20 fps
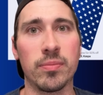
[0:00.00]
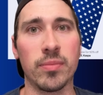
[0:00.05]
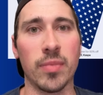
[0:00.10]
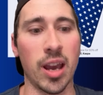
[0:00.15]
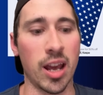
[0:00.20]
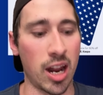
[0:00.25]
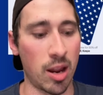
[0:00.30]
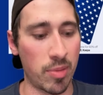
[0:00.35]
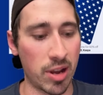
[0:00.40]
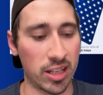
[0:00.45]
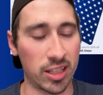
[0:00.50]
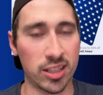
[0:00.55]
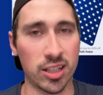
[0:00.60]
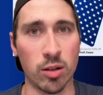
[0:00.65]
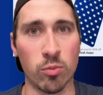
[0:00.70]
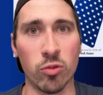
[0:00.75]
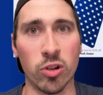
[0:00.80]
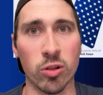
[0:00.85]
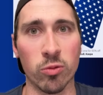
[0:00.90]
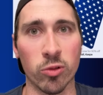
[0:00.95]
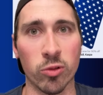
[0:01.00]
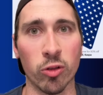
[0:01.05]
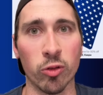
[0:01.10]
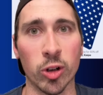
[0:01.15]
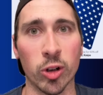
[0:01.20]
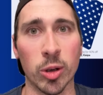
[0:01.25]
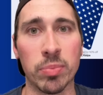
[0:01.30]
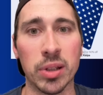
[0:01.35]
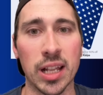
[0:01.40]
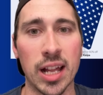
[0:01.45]
I bet someone will
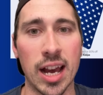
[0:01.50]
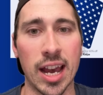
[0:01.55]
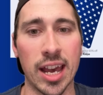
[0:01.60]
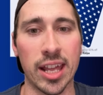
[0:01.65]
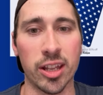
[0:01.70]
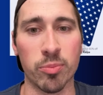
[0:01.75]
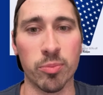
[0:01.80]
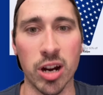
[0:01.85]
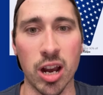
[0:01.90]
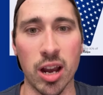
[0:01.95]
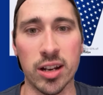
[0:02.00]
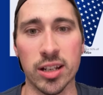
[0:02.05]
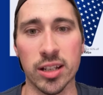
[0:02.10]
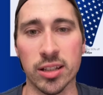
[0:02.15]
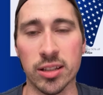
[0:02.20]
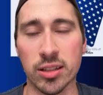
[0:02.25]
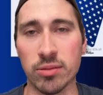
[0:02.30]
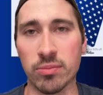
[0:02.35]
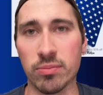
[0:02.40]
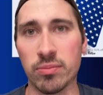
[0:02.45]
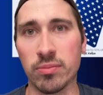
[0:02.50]
reply. They might just,